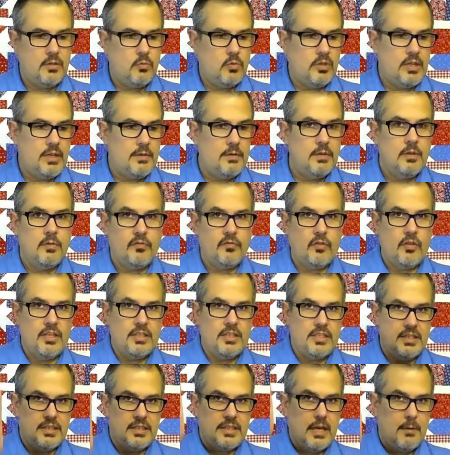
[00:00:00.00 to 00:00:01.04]
and the one for
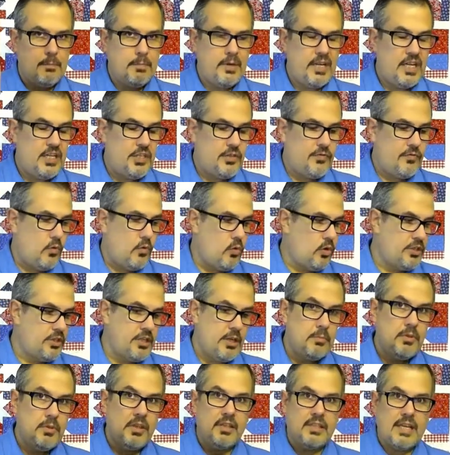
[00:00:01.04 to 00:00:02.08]
the discount page for
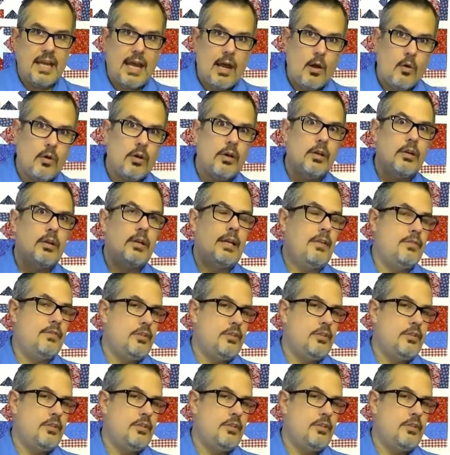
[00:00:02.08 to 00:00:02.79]
Tumbling Tower